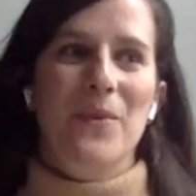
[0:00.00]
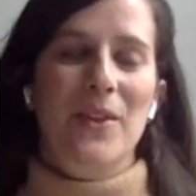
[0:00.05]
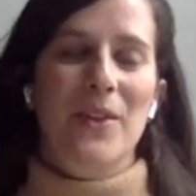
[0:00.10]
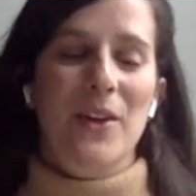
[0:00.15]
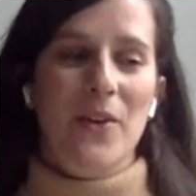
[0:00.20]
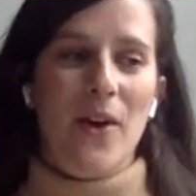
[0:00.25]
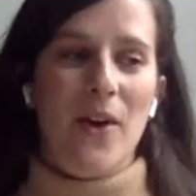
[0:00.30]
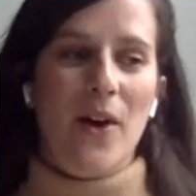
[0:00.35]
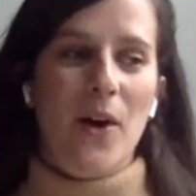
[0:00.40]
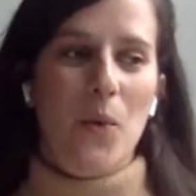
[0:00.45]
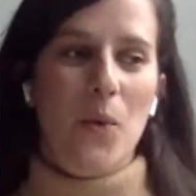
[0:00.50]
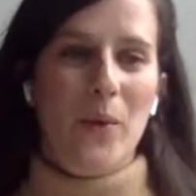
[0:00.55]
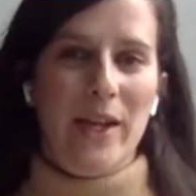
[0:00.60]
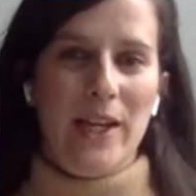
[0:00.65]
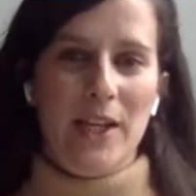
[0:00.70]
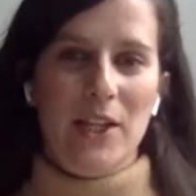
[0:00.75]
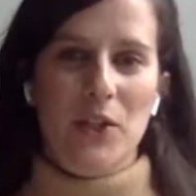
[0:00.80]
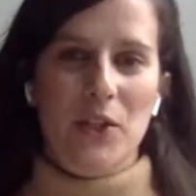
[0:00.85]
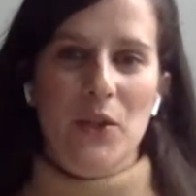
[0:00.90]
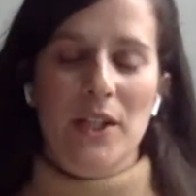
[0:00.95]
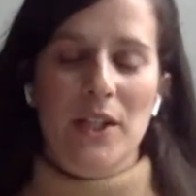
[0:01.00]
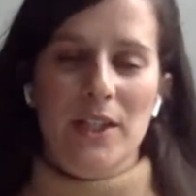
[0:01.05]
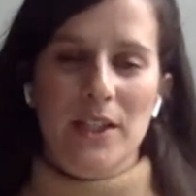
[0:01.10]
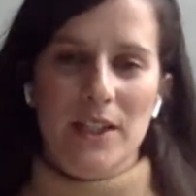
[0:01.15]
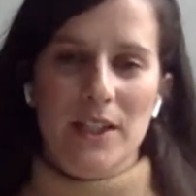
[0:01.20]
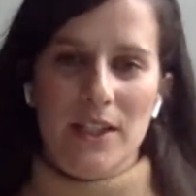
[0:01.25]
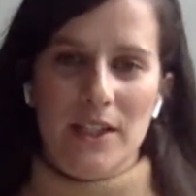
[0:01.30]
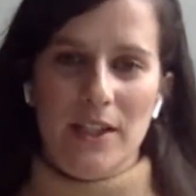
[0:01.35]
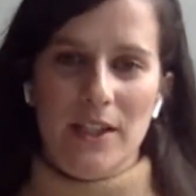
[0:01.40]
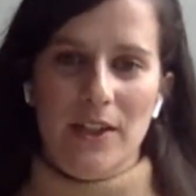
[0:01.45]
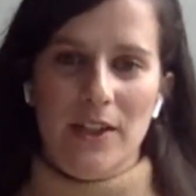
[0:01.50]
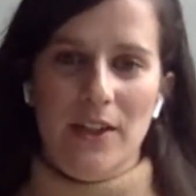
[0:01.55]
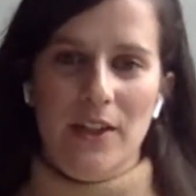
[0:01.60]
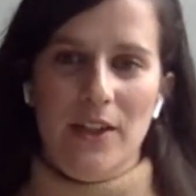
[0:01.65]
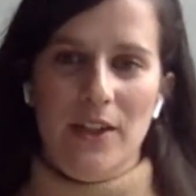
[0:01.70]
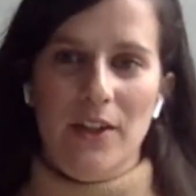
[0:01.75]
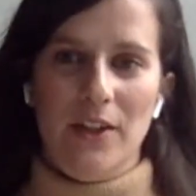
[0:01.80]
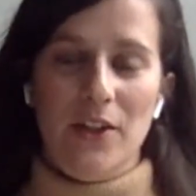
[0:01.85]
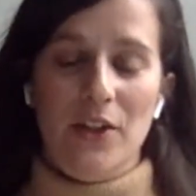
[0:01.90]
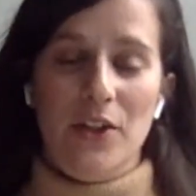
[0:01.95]
There are ways you can
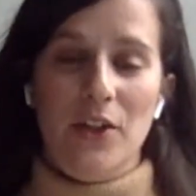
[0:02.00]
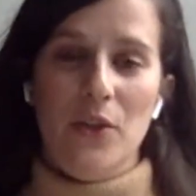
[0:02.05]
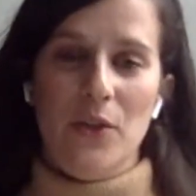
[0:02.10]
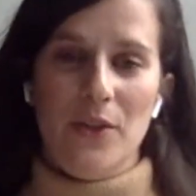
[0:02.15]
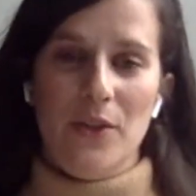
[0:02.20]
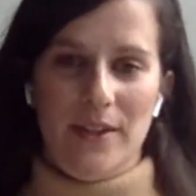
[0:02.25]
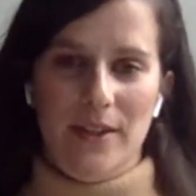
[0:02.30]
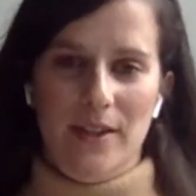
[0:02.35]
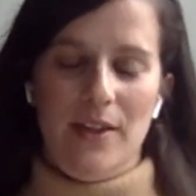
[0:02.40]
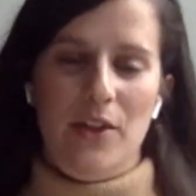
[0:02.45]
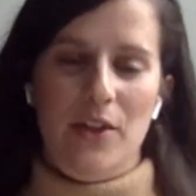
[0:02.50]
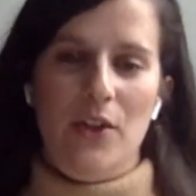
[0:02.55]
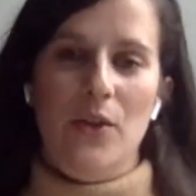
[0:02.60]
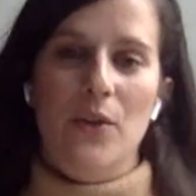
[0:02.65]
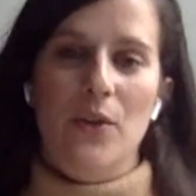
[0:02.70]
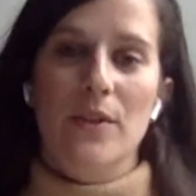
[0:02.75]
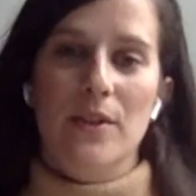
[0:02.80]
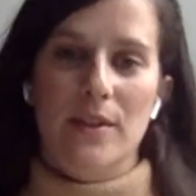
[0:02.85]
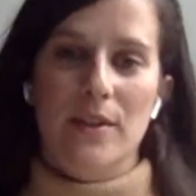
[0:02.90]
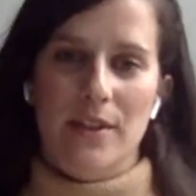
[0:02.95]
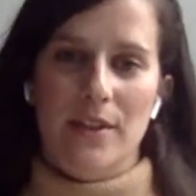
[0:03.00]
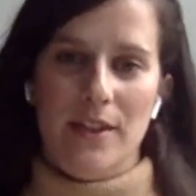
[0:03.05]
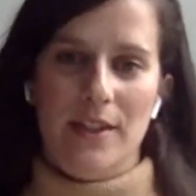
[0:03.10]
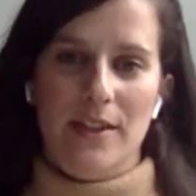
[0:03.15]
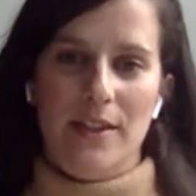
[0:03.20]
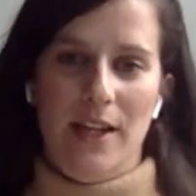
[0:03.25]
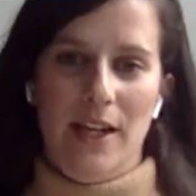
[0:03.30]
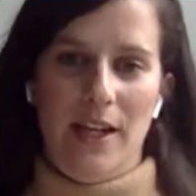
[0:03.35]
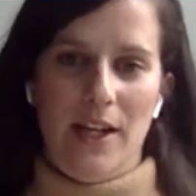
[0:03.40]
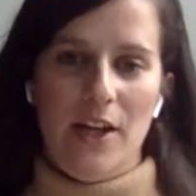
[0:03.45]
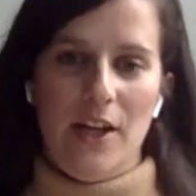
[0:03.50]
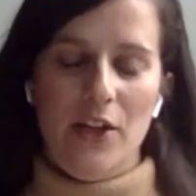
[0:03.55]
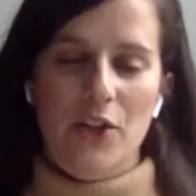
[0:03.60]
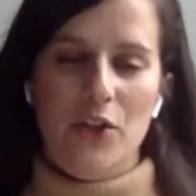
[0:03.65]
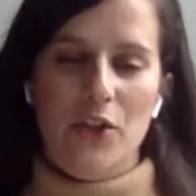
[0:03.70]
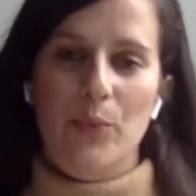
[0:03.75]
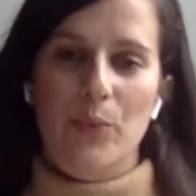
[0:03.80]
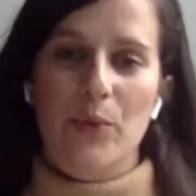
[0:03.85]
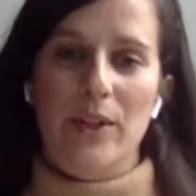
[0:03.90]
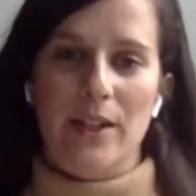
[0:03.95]
still use use this data
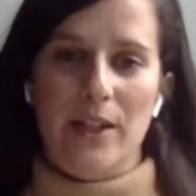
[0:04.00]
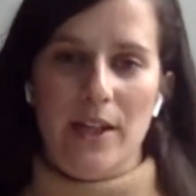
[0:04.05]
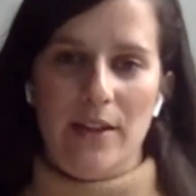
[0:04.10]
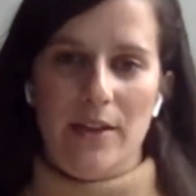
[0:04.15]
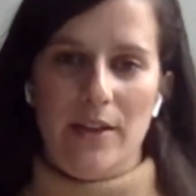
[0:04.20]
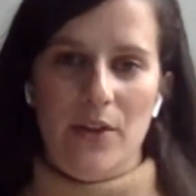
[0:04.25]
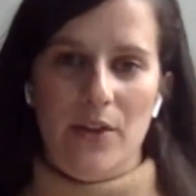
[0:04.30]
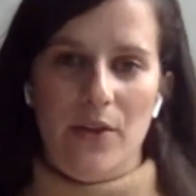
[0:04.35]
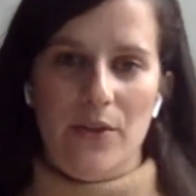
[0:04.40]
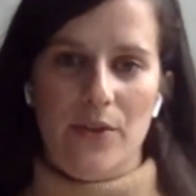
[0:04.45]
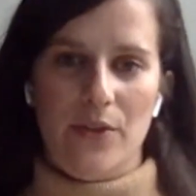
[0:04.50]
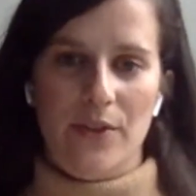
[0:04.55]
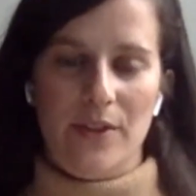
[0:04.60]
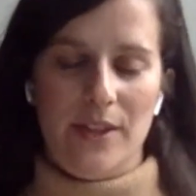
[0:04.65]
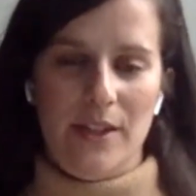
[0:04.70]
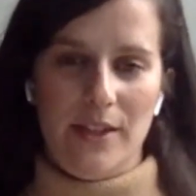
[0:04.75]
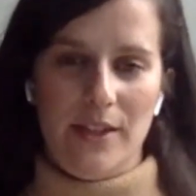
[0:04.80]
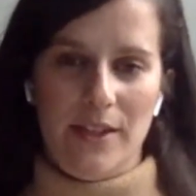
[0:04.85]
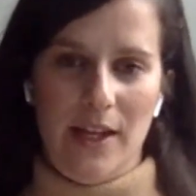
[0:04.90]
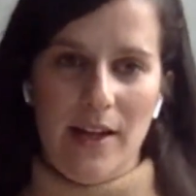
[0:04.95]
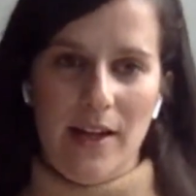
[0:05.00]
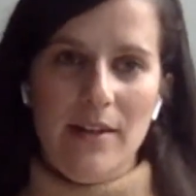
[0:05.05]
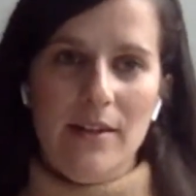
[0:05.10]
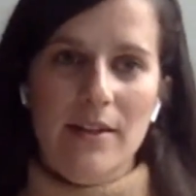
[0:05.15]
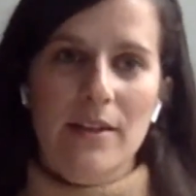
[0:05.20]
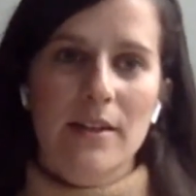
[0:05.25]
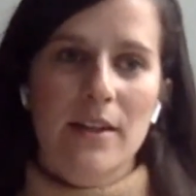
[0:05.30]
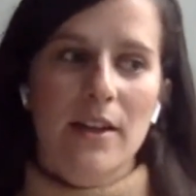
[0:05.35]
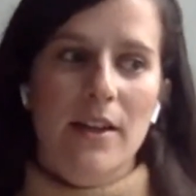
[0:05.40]
to predict the user's intent